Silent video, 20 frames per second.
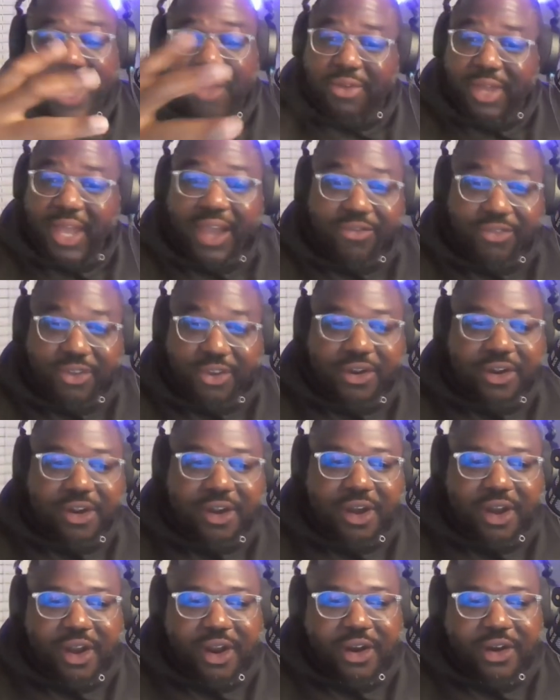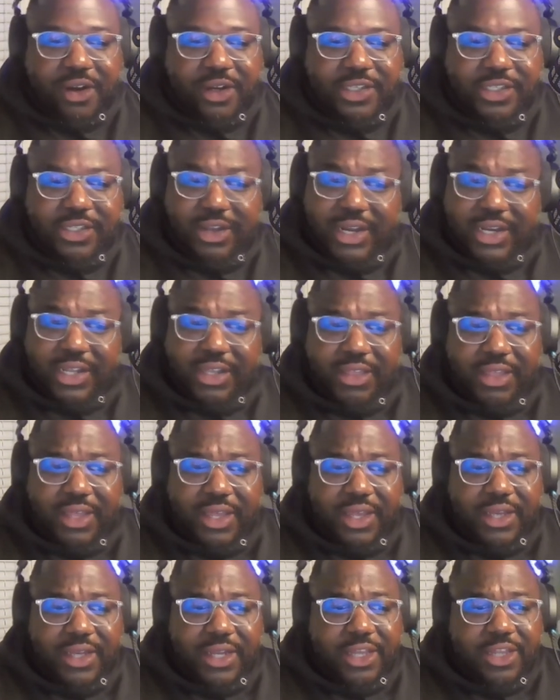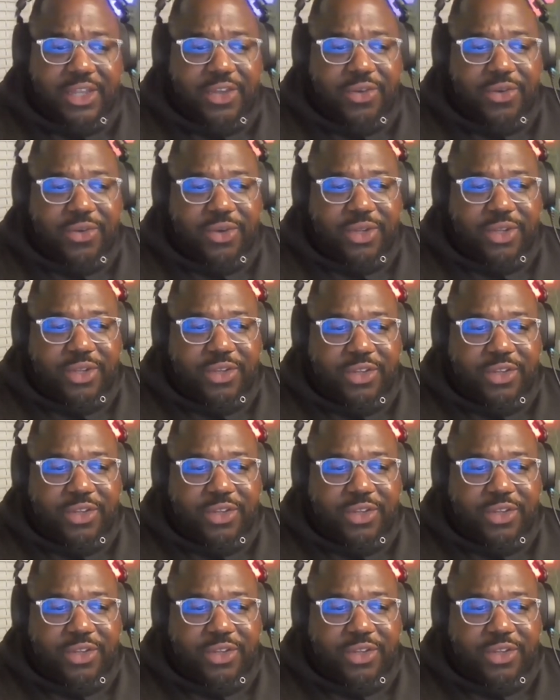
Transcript: I don't have your card. Is there anything that you would